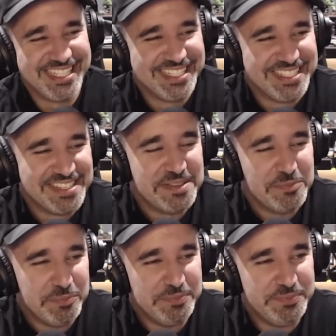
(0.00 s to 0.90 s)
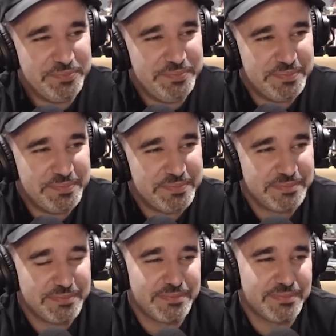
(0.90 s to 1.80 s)

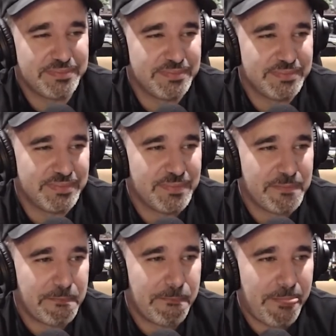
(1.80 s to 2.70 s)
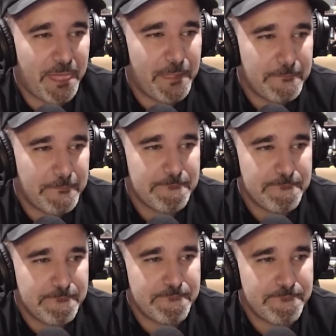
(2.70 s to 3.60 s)

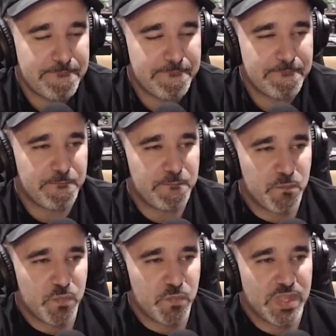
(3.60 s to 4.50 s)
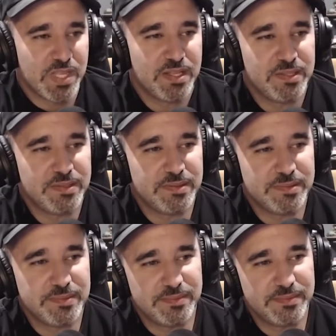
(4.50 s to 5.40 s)

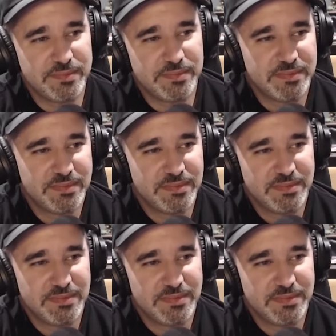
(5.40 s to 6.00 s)
This person isn't speaking.